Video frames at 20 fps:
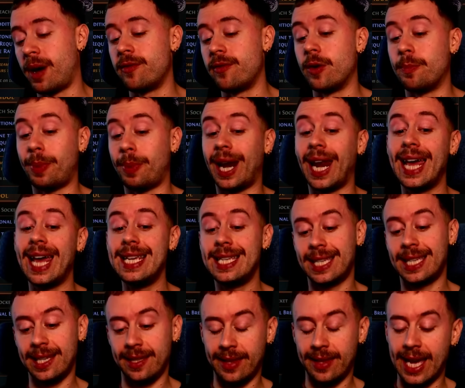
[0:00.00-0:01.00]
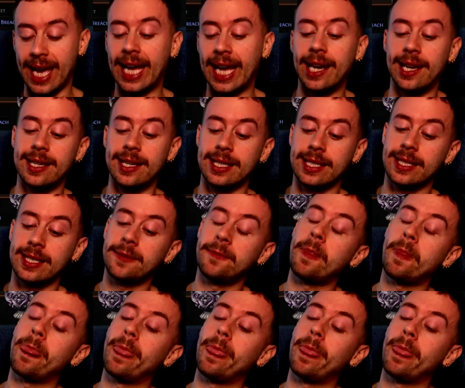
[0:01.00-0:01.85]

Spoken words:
replacing the atlas